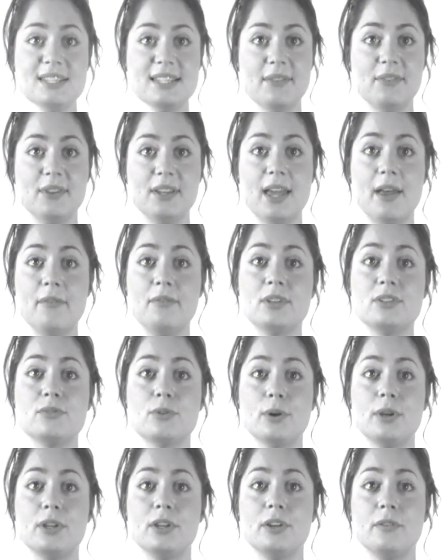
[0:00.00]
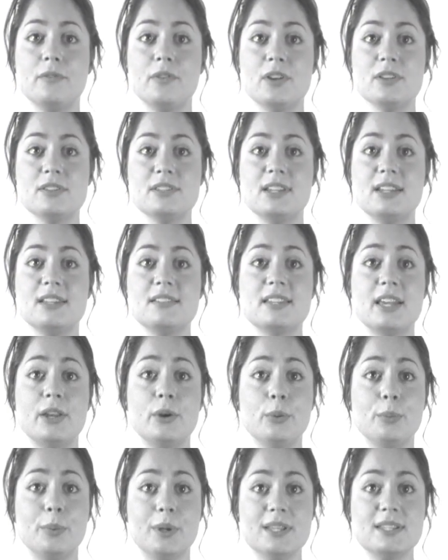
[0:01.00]
7 at Victoria University in St
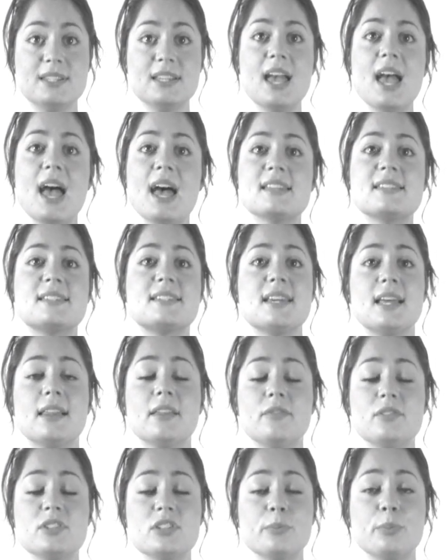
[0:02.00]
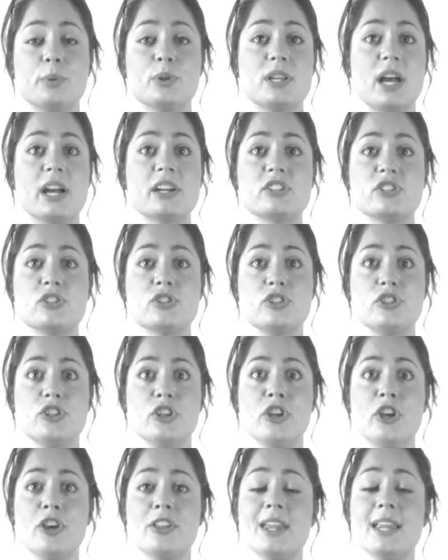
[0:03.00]
Albans has a television production
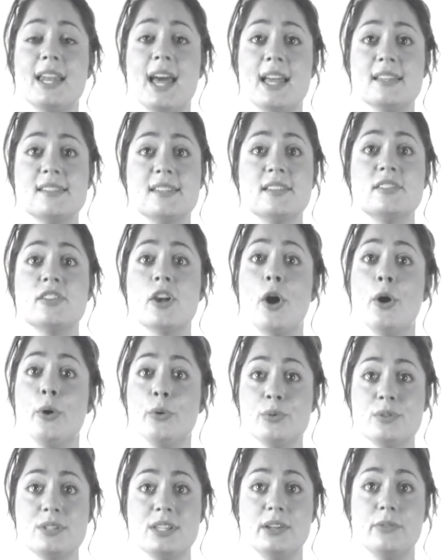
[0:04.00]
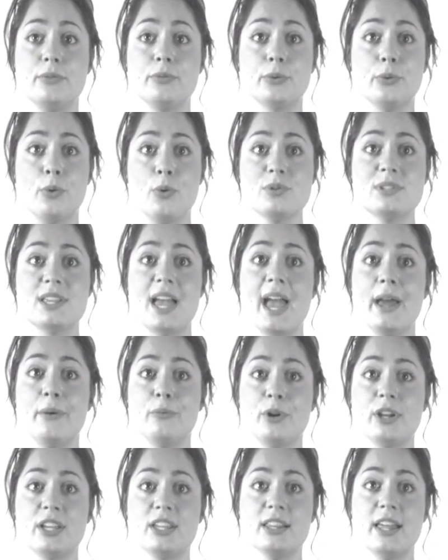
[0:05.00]
studio that has its own set of rules and
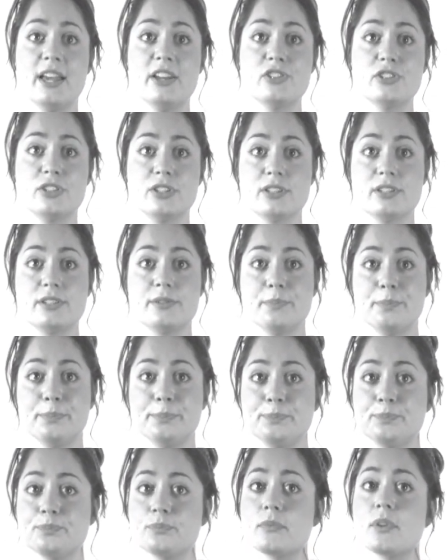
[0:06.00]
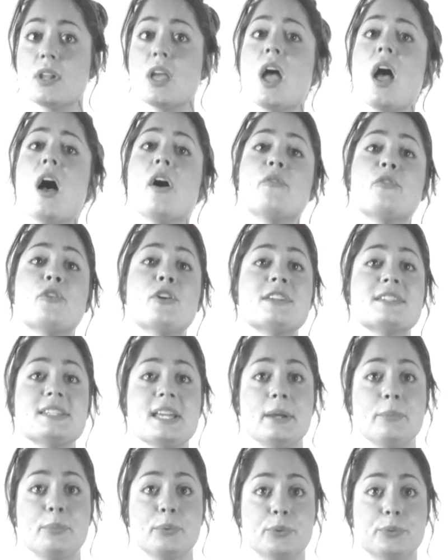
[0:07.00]
regulations. For
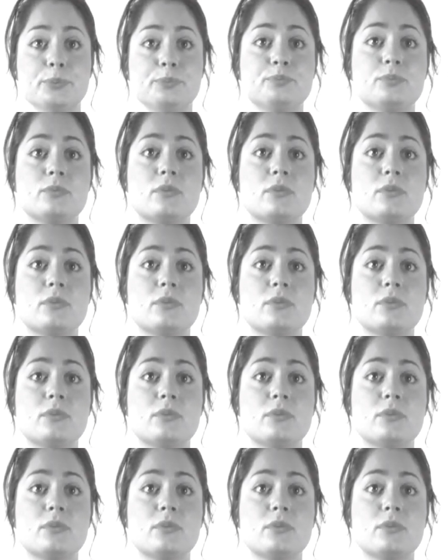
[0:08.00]
example,